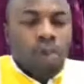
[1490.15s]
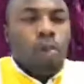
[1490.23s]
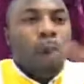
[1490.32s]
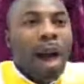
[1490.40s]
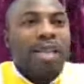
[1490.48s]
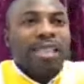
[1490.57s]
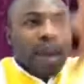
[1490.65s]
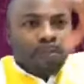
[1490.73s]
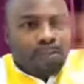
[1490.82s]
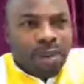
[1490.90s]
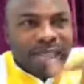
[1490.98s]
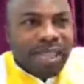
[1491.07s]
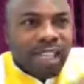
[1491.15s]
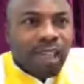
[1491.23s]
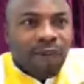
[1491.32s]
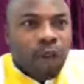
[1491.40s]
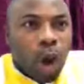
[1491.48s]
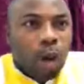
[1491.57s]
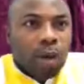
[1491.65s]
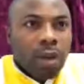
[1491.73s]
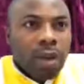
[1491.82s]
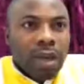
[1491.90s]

While the presence of God